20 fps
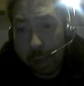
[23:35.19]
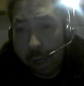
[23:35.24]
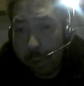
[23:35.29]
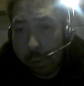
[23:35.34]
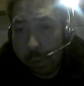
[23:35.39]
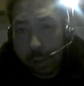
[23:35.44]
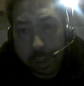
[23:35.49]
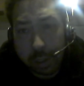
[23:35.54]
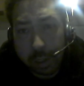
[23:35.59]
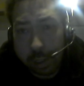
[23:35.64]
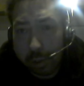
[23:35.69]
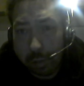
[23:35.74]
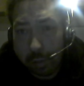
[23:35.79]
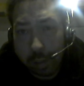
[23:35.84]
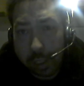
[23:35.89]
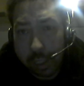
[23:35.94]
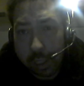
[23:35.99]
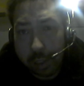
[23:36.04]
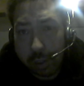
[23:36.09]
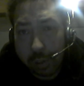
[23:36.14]
I wouldn't
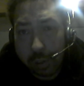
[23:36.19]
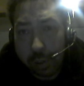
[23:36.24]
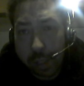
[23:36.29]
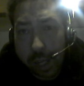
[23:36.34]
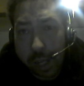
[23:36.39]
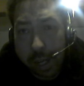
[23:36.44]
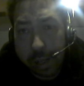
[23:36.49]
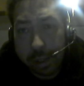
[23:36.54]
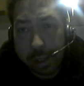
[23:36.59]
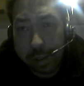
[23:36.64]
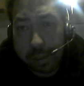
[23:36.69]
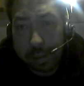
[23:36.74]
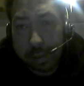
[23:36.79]
agree to do that.